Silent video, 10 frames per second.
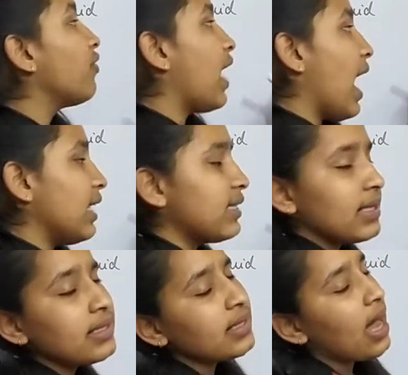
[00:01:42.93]

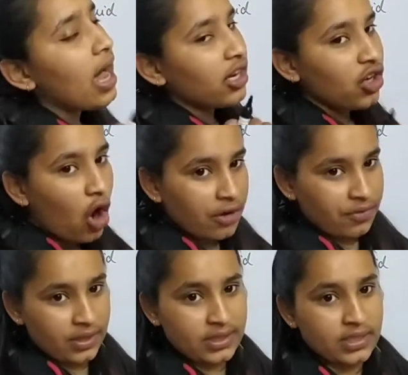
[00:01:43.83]
gases are not
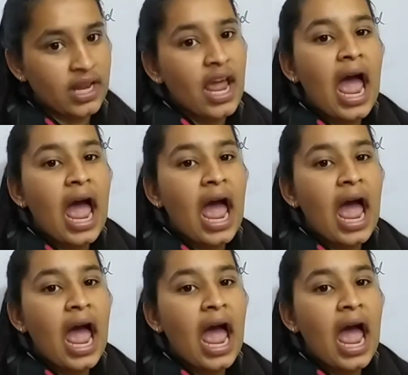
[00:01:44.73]
fixed